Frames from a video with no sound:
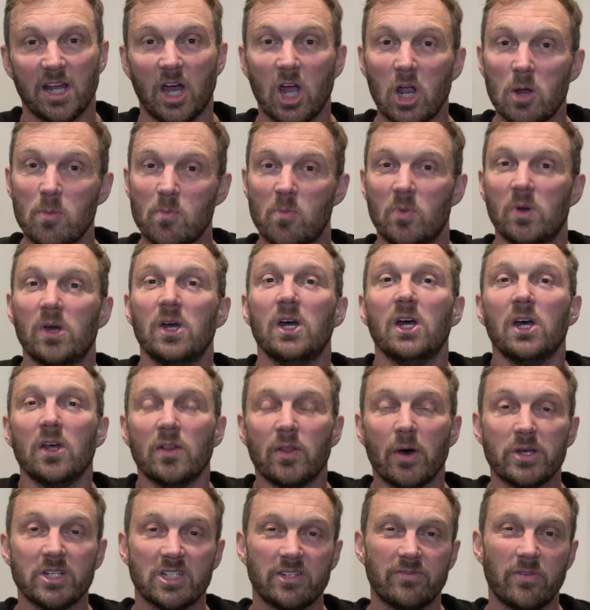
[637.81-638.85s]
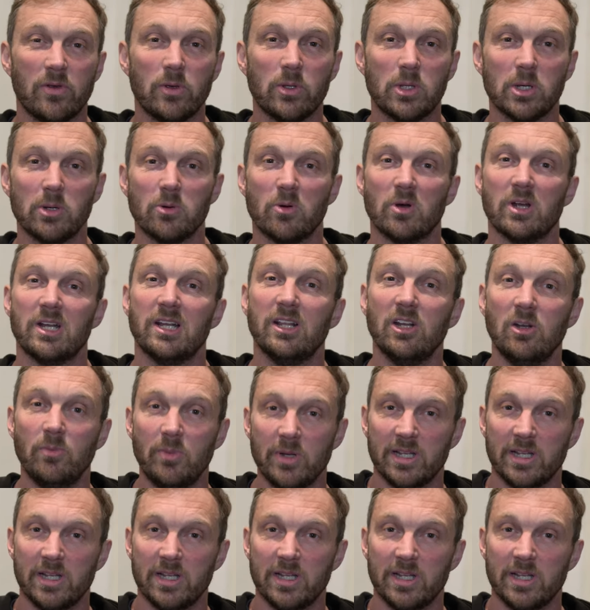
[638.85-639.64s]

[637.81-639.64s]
And I hope those of you that were a little